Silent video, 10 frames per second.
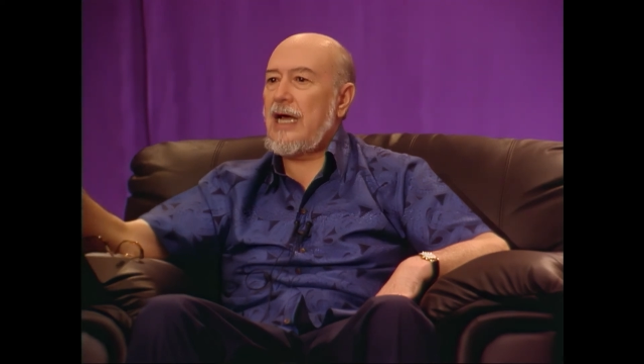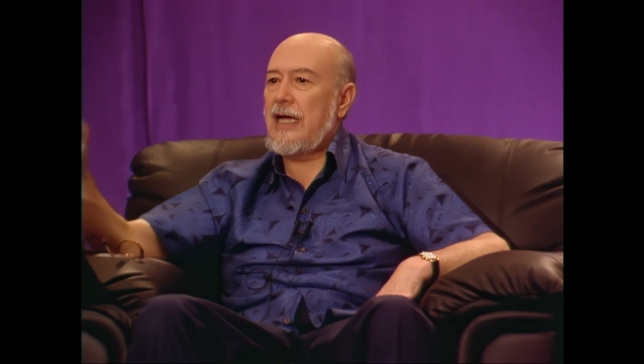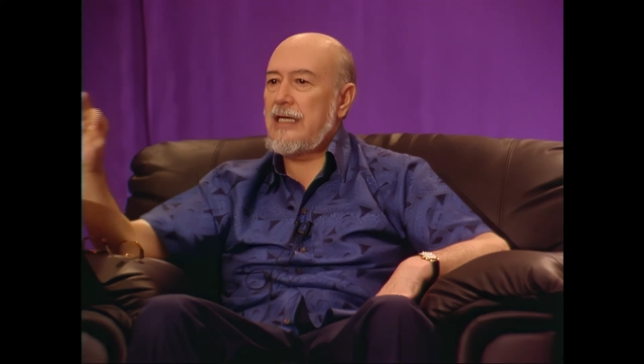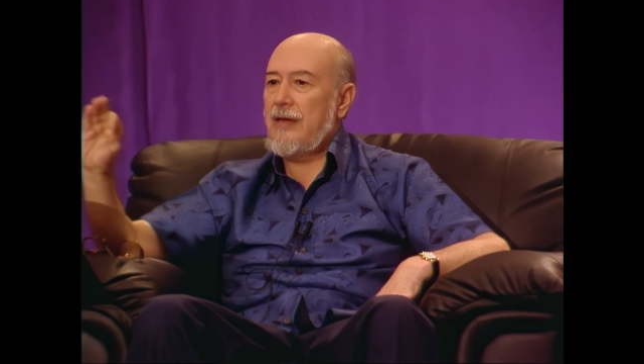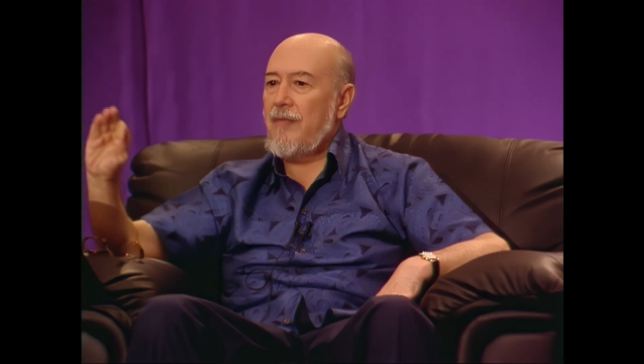
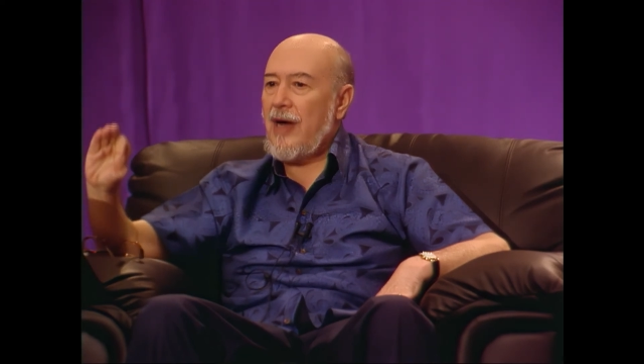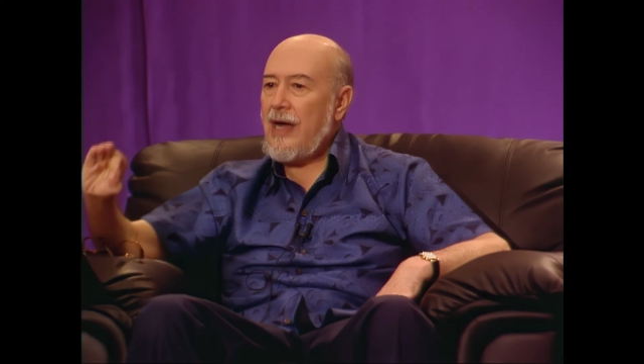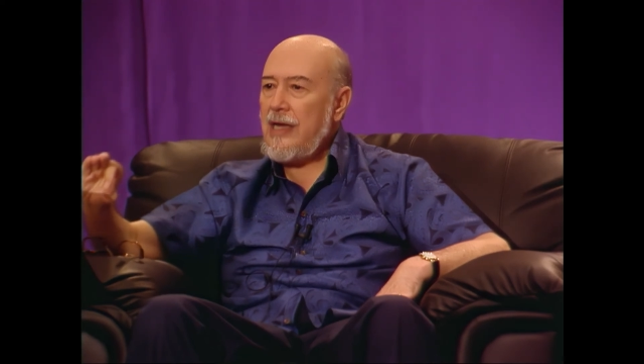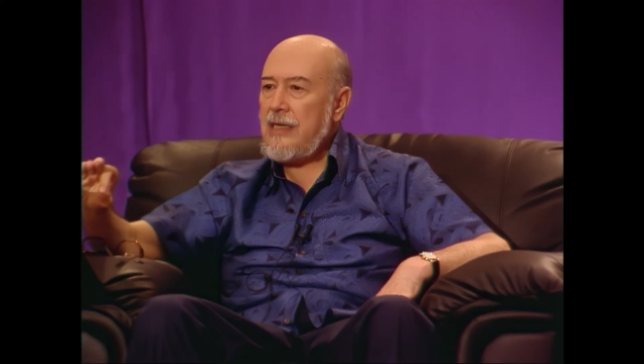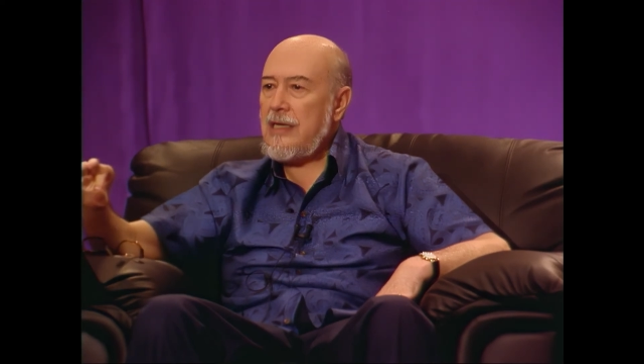and the
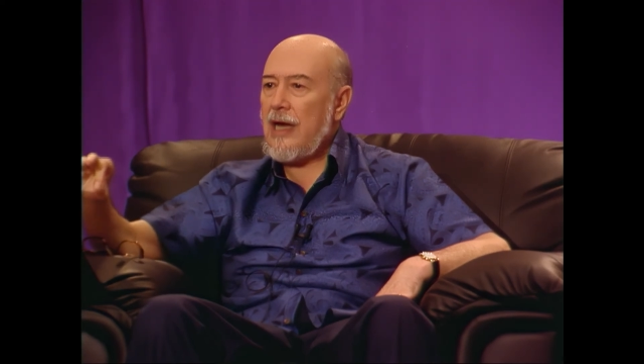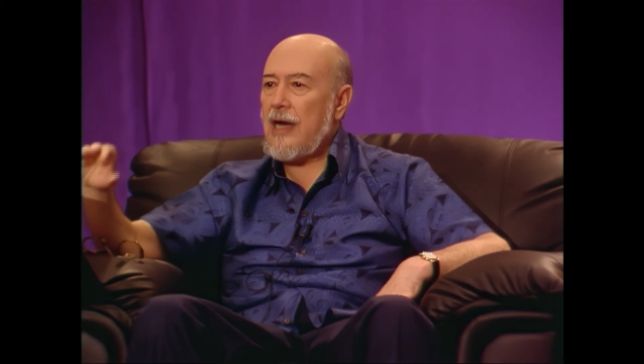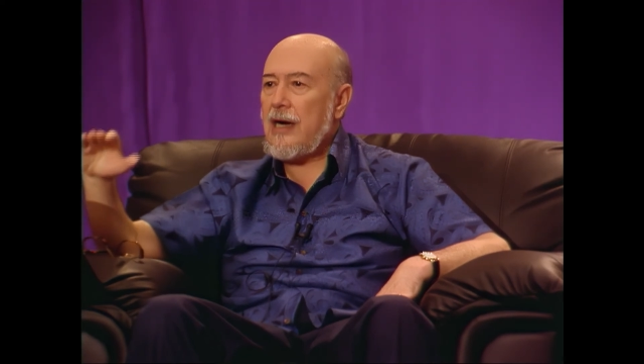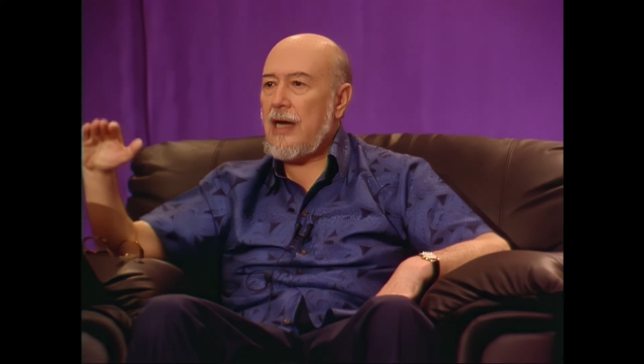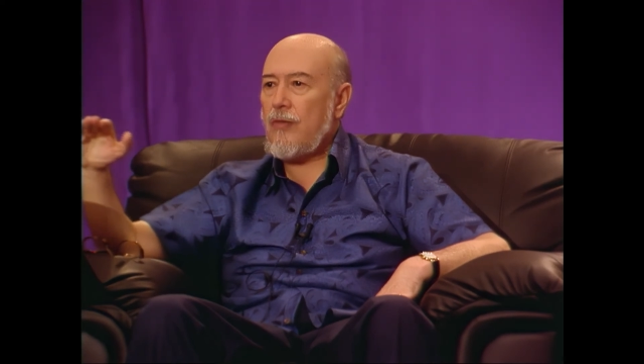mind
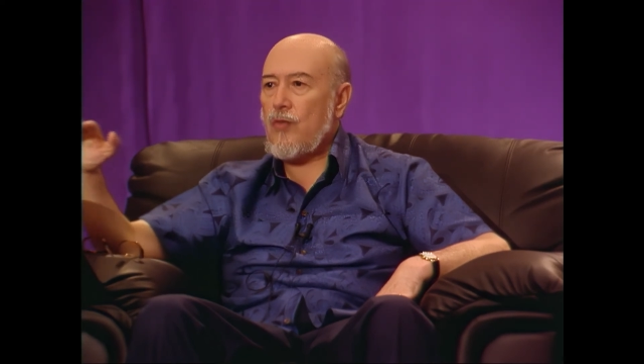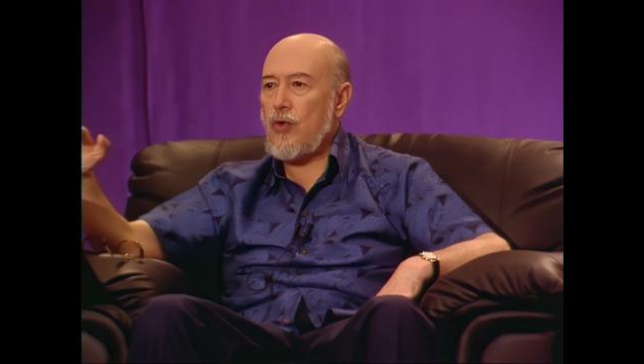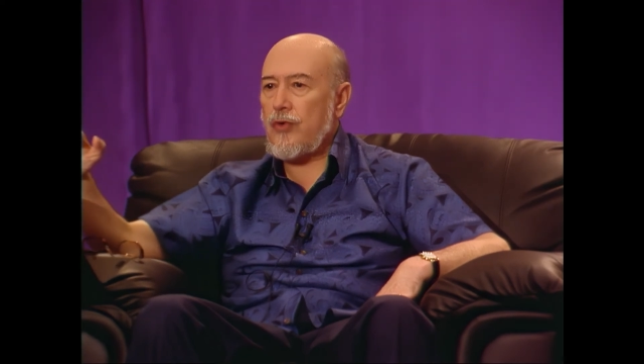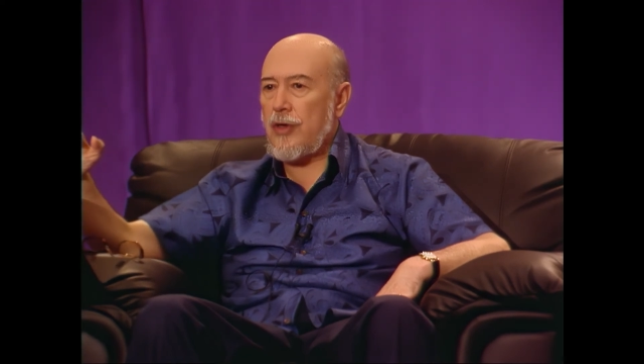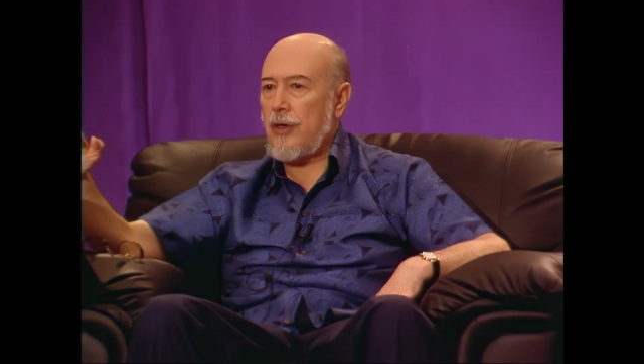are like
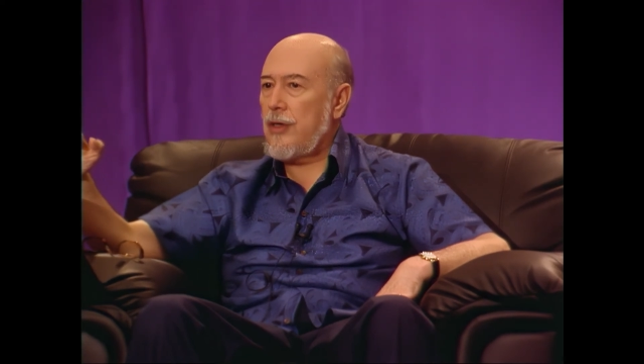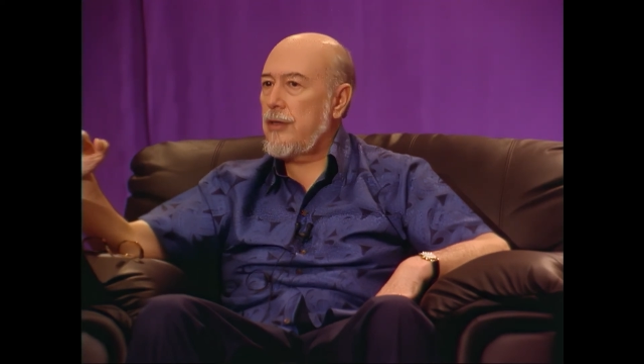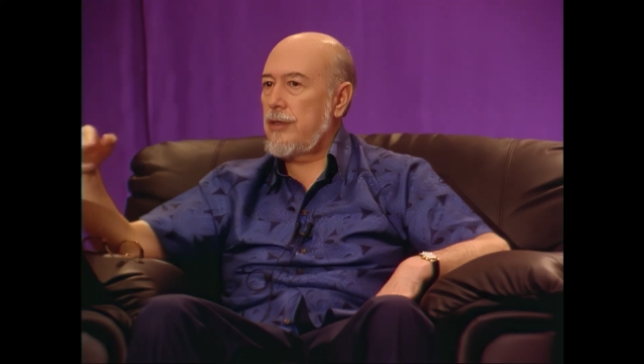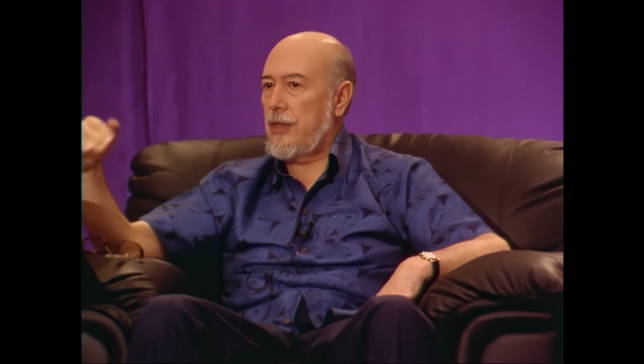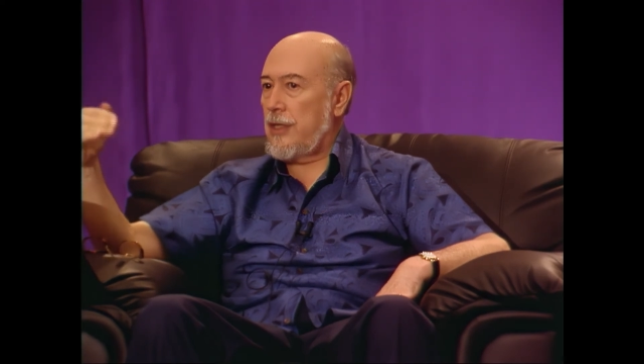water.
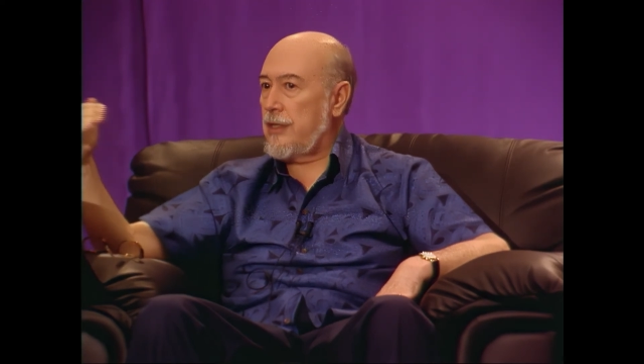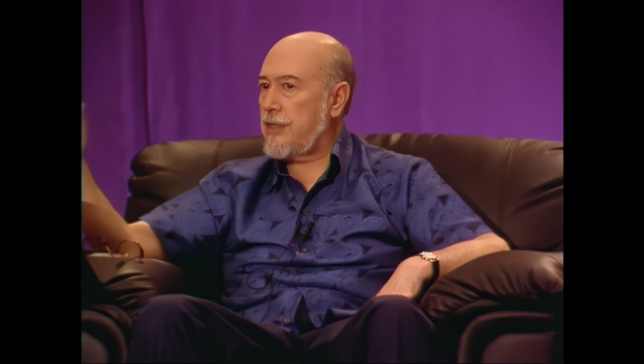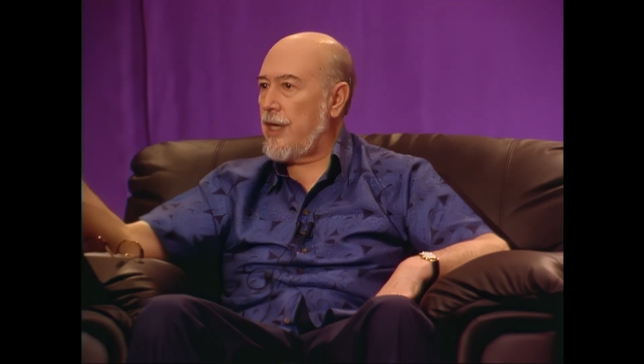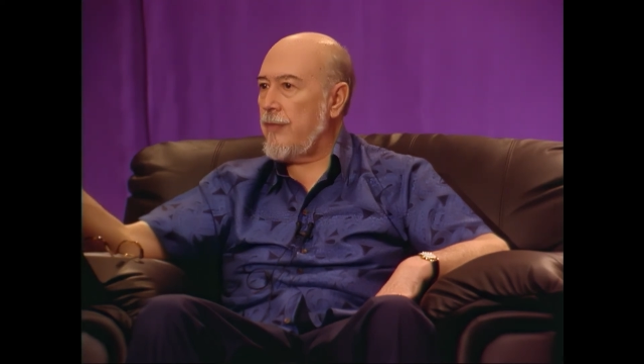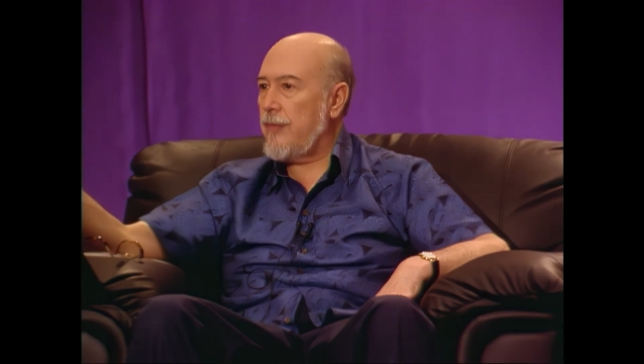They are the same.